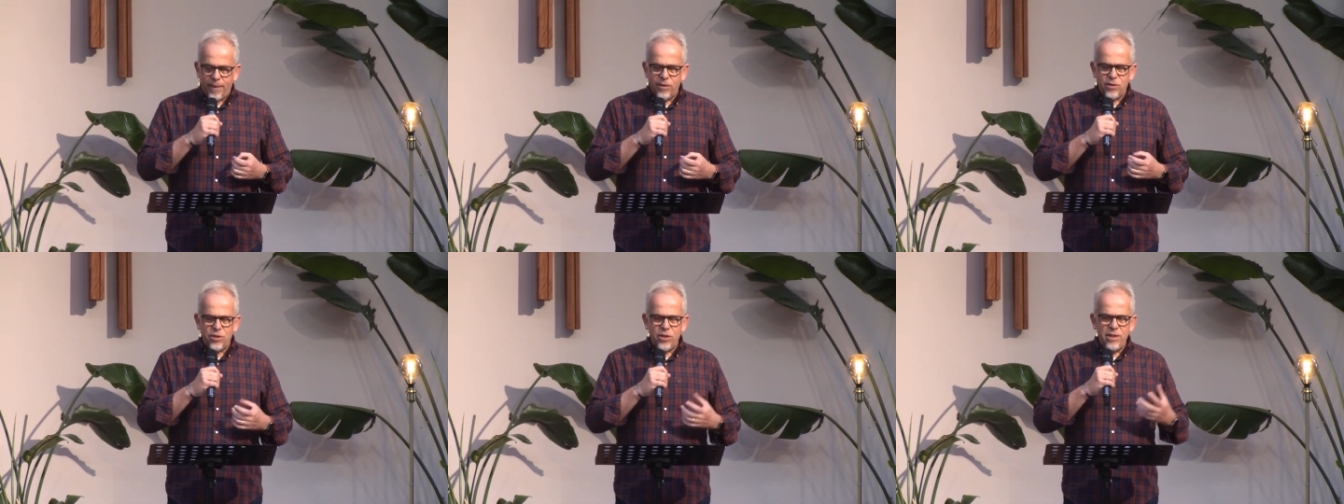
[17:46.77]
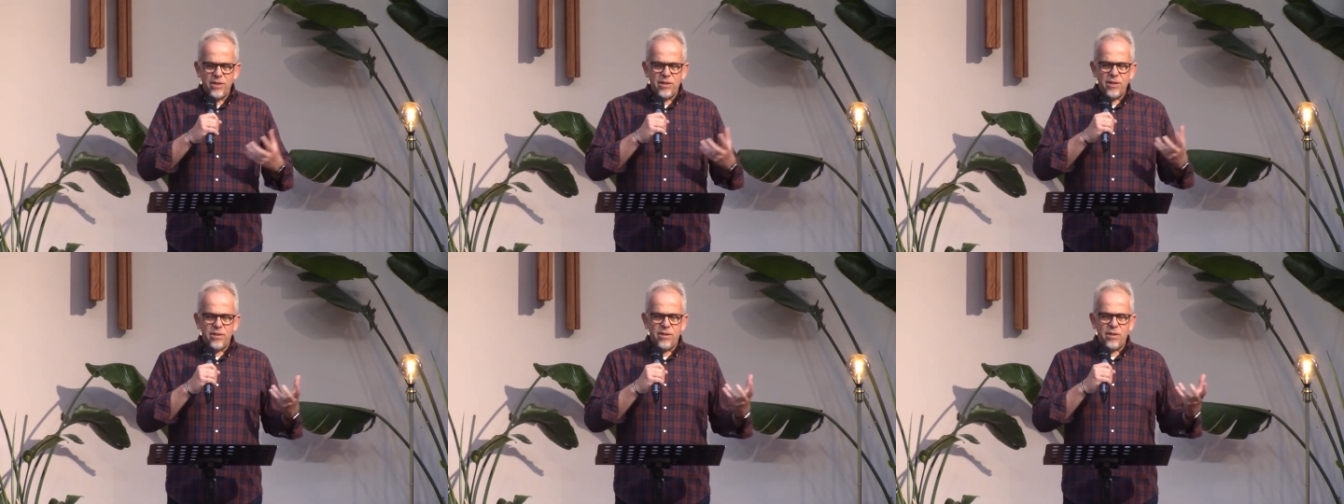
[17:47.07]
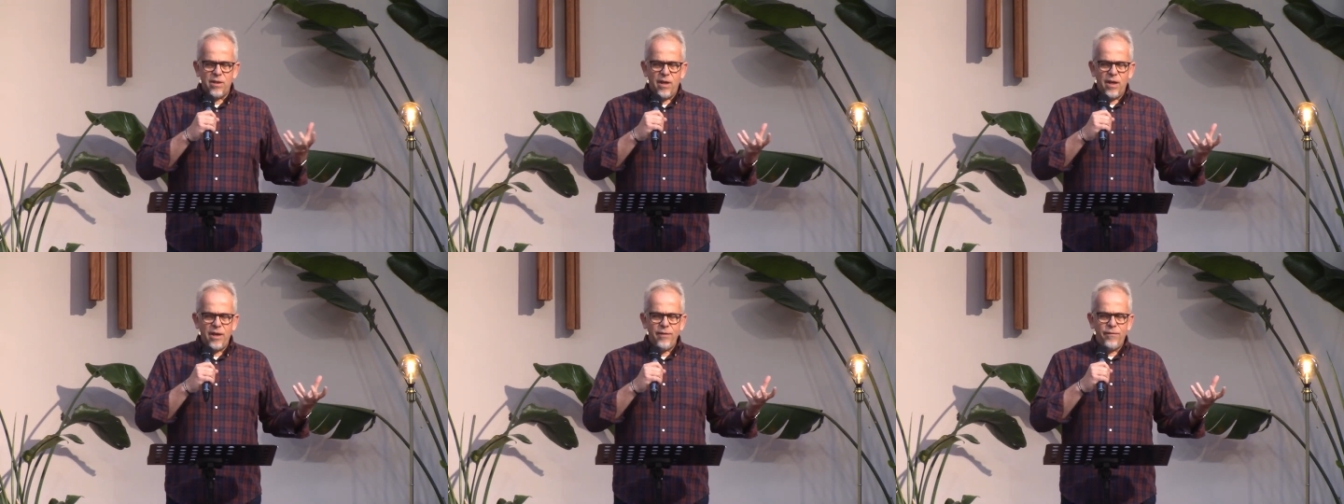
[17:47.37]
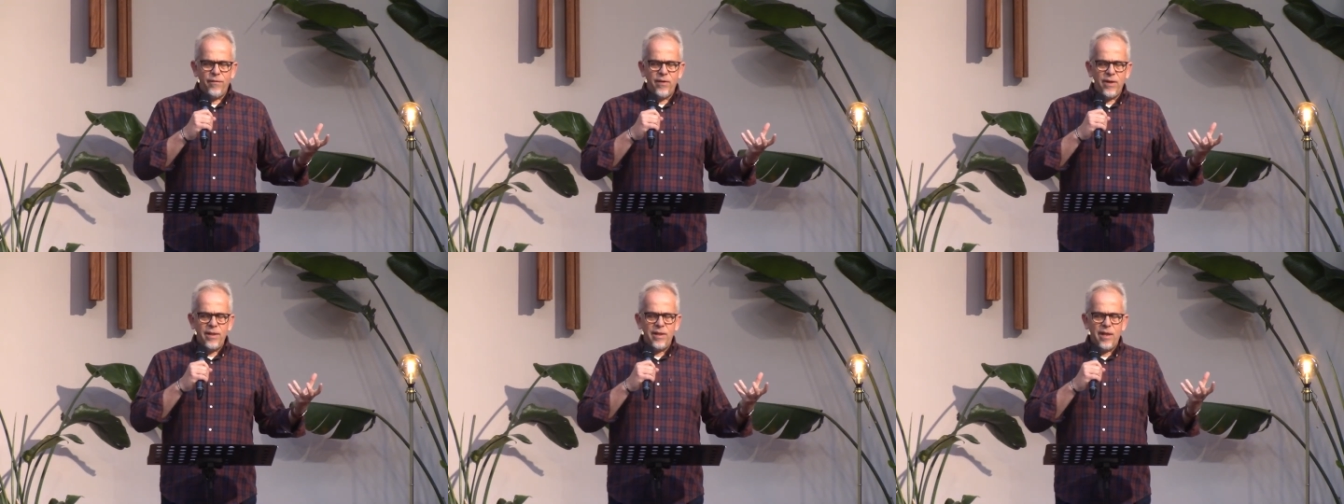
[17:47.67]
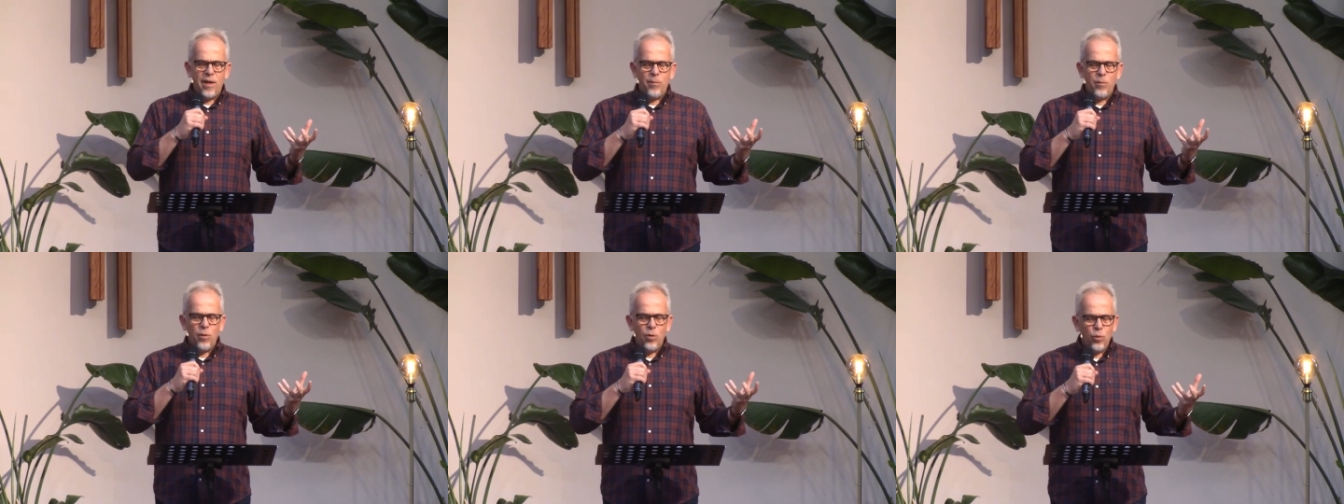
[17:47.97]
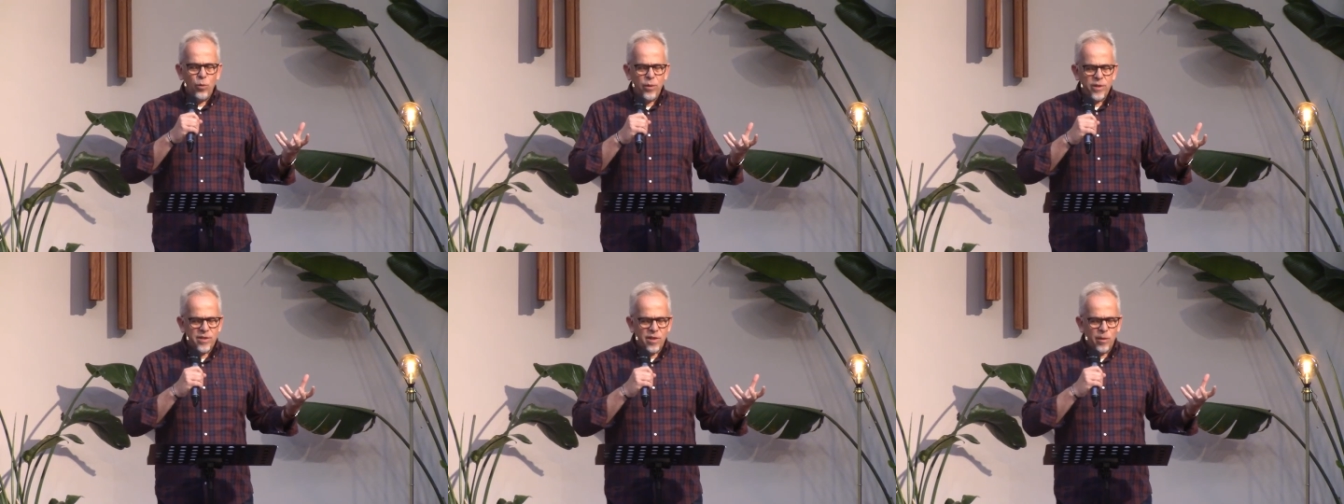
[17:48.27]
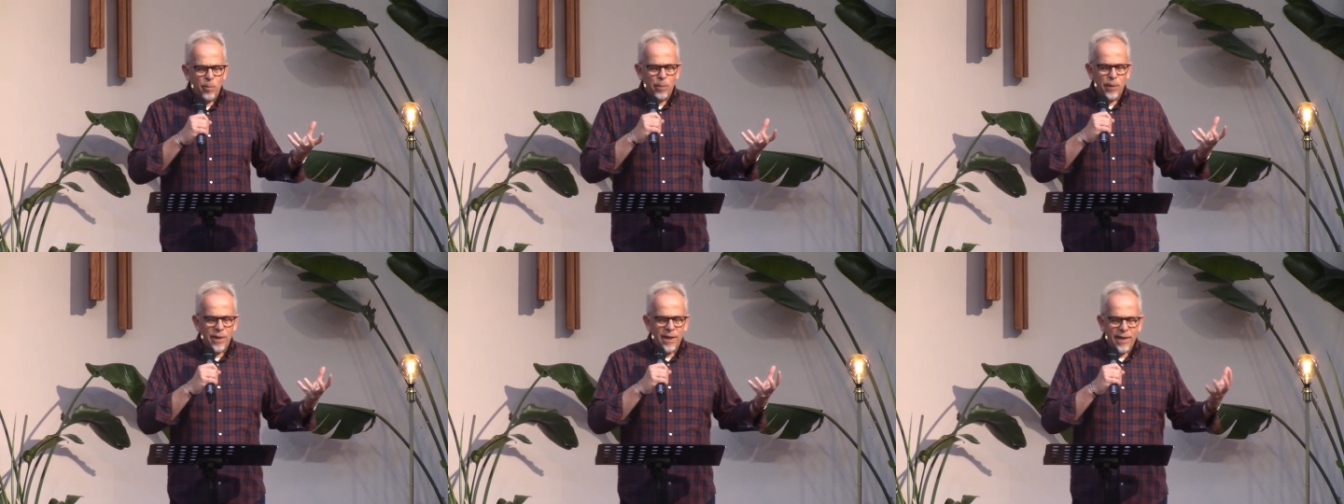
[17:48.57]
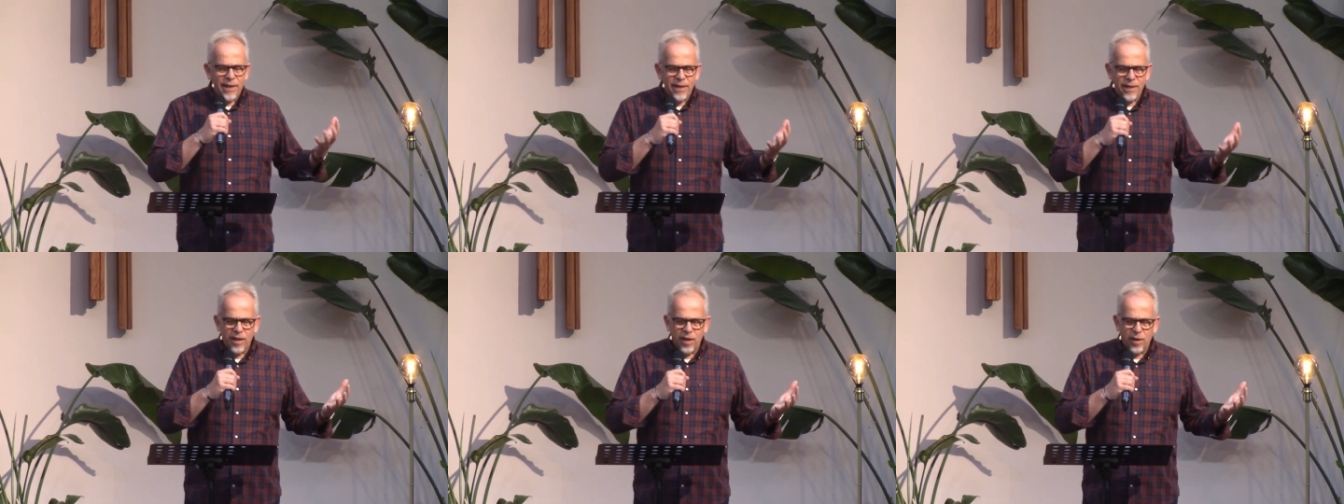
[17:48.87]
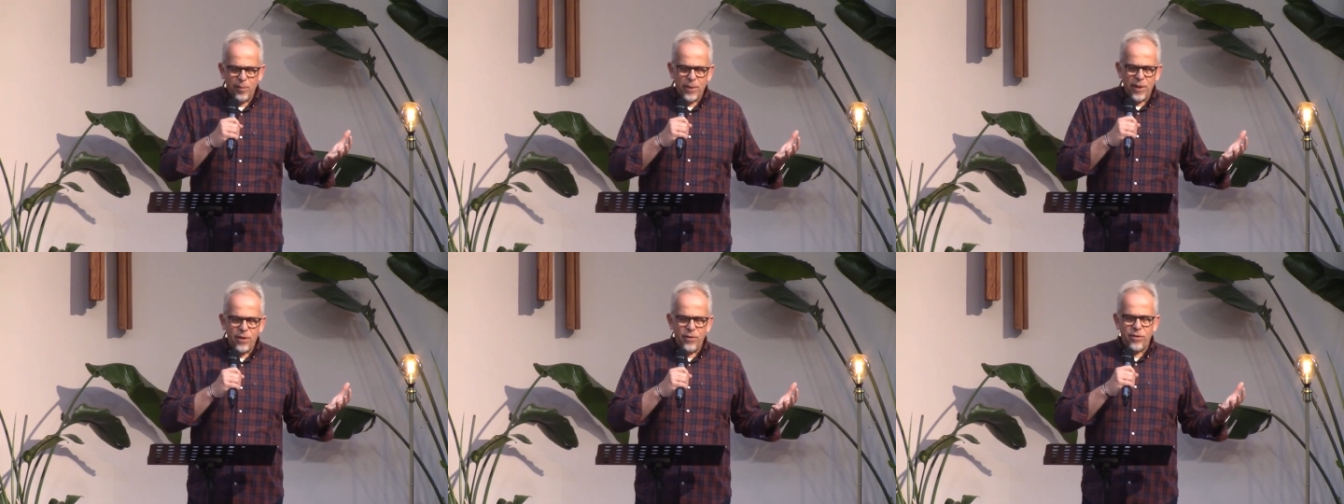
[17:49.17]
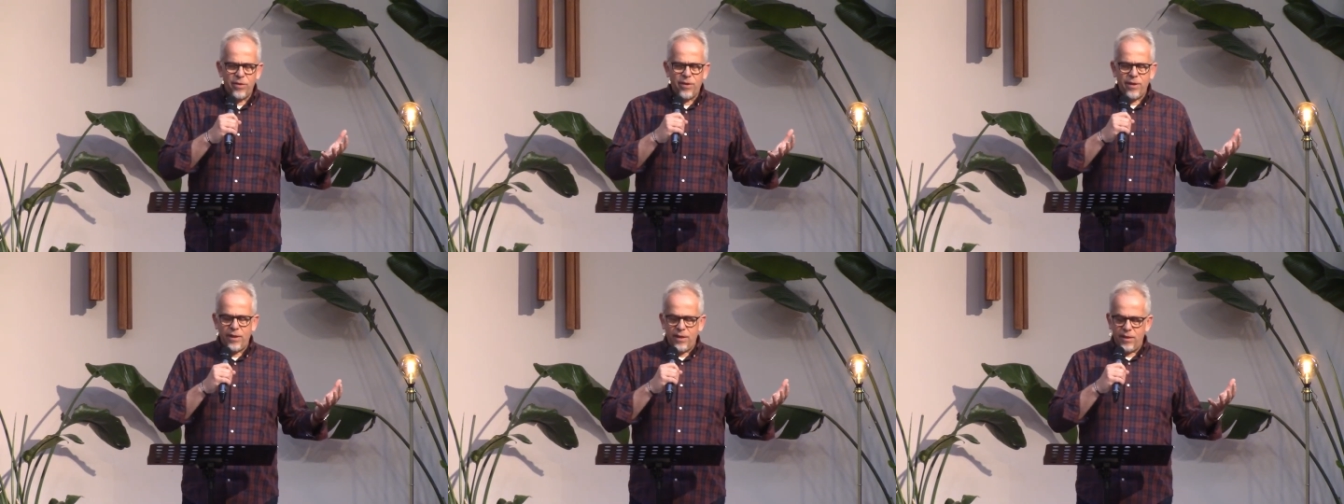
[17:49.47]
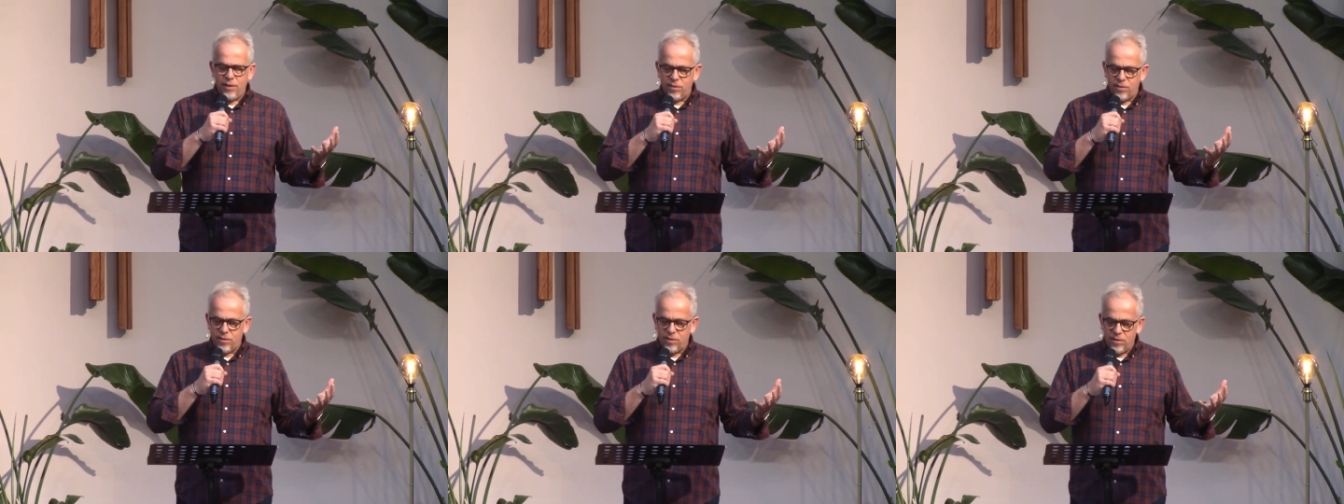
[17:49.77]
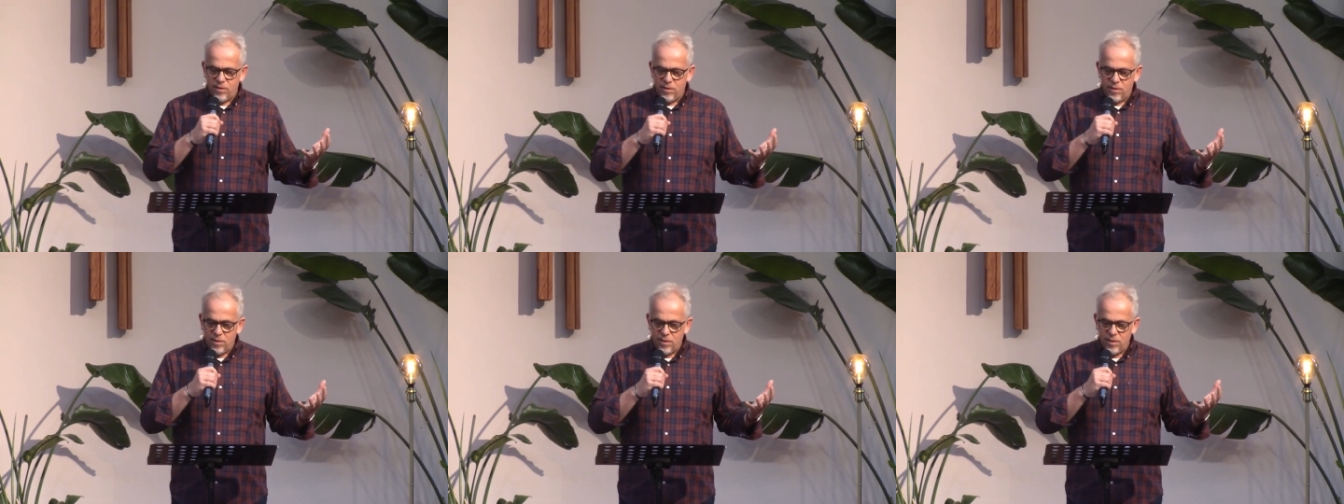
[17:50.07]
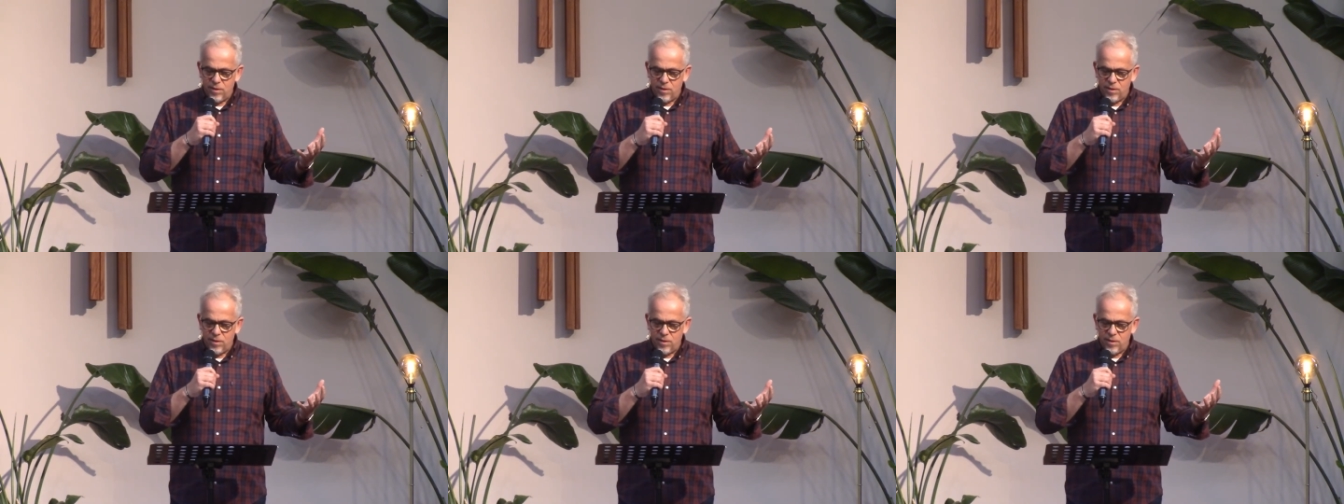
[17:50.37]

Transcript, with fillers: Jesus, I find that I'm always complaining about things.